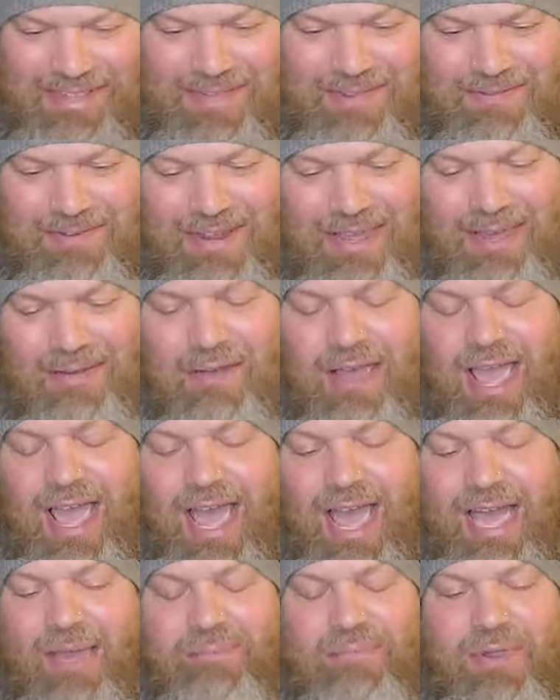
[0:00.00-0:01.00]
Oh no,
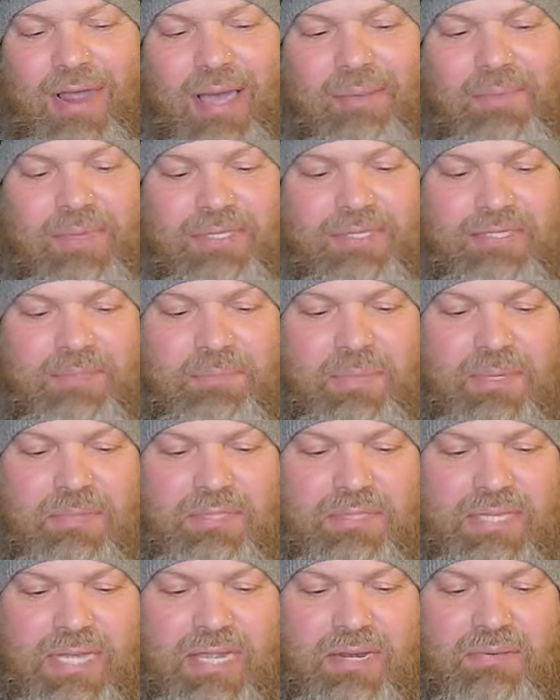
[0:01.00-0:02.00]
I'm probably
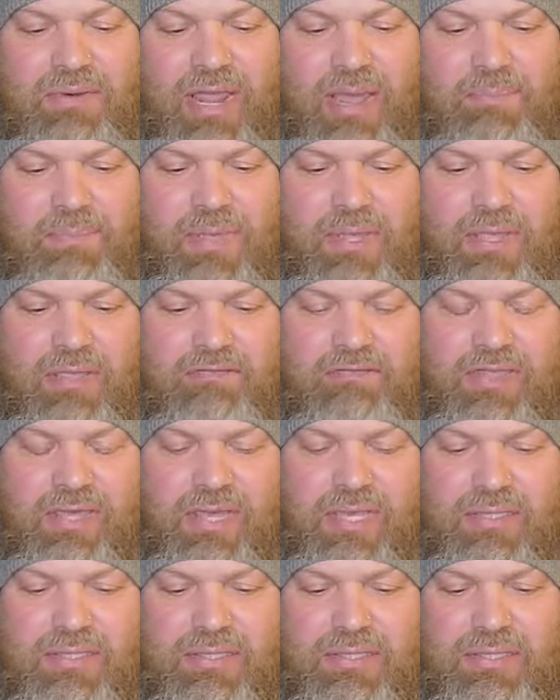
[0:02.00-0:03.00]
supposed to unwrap all of
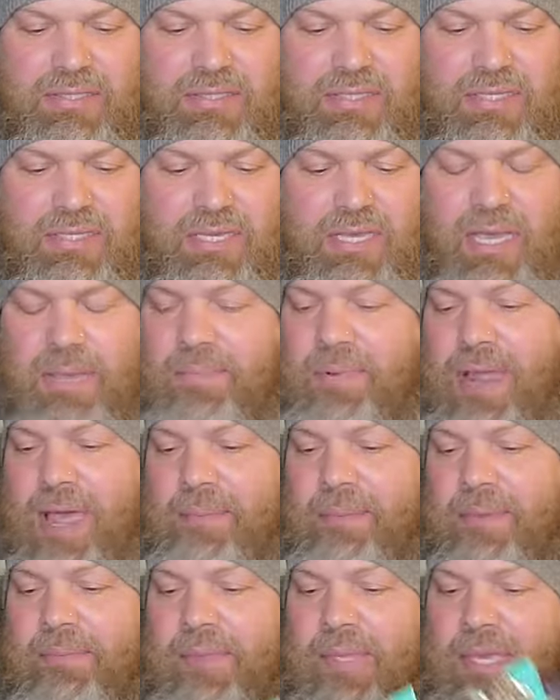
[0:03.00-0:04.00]
this. I
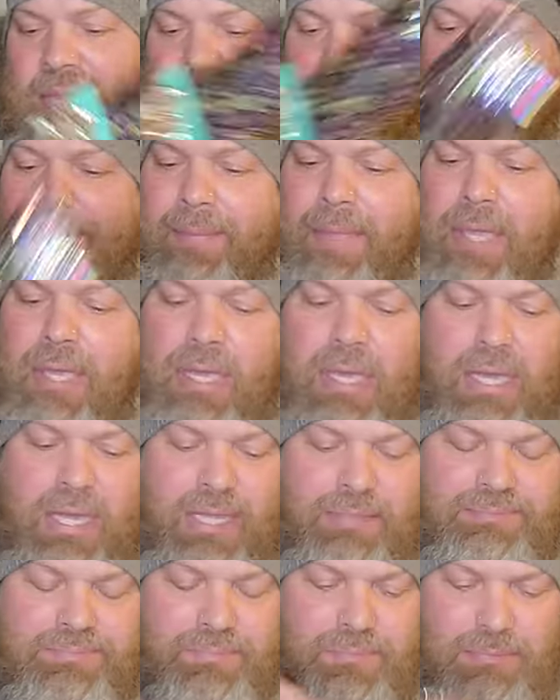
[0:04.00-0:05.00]
probably am.
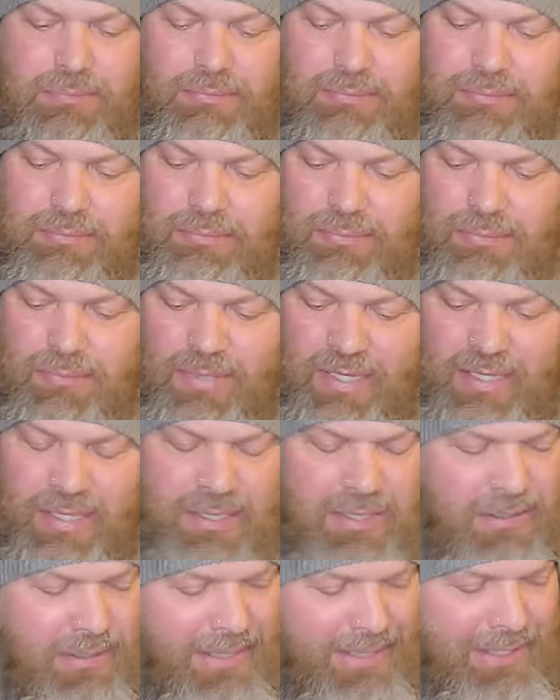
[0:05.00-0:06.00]
Um,
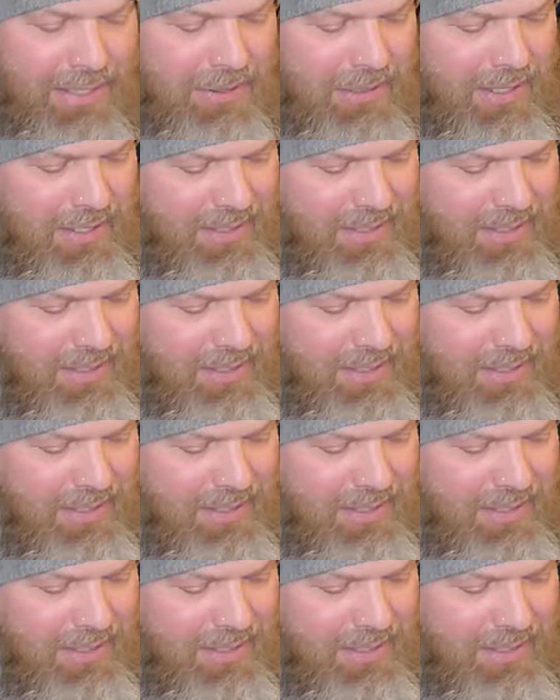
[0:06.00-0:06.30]
and here I go